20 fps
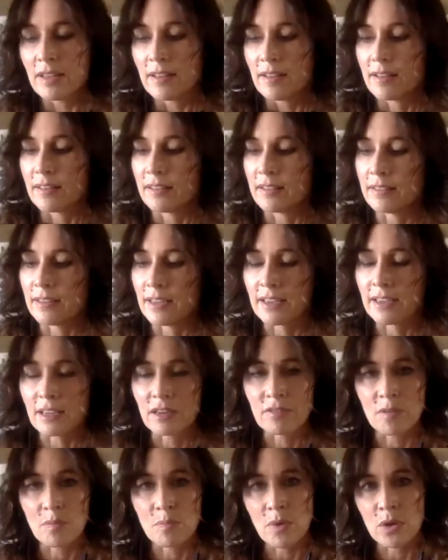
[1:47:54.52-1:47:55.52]

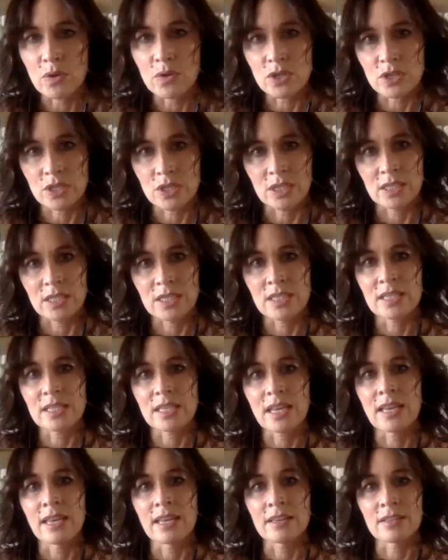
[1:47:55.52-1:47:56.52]
negative emotions
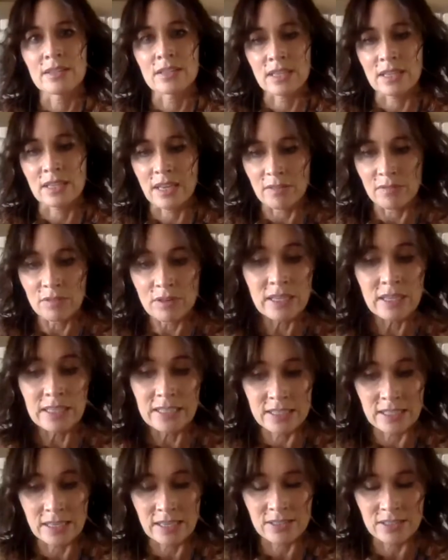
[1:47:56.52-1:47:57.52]
and it really
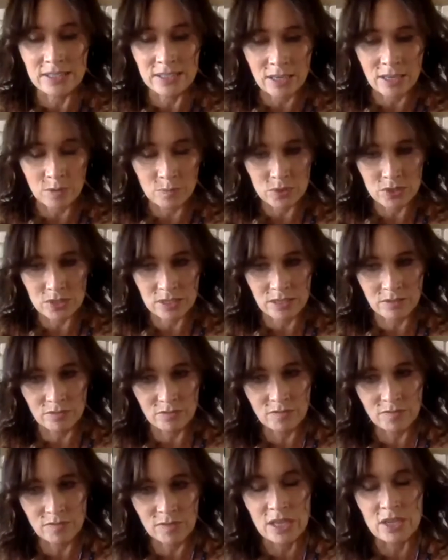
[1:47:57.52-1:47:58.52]
does help to kind of
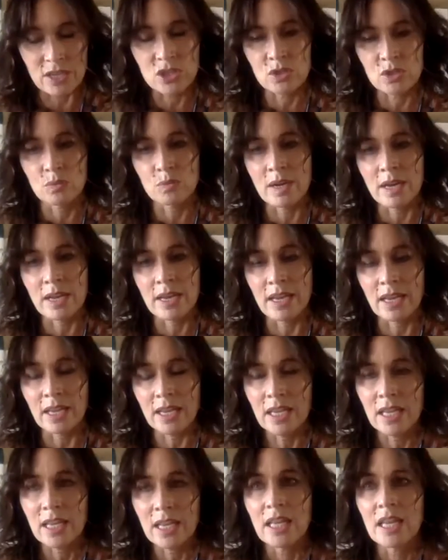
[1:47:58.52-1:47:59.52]
flush away
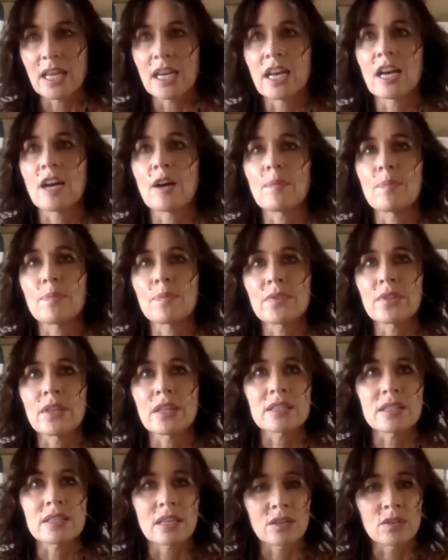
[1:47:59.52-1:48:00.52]
um,
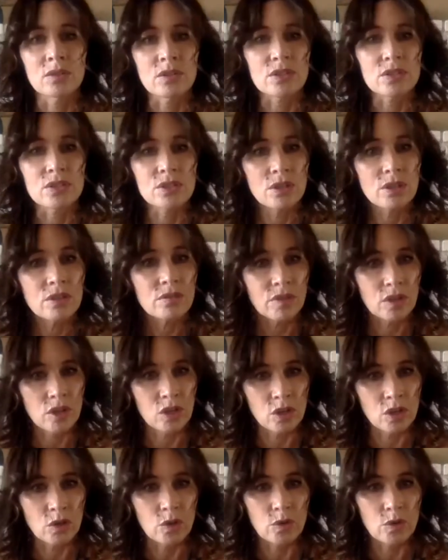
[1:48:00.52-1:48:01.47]
things that are not serving you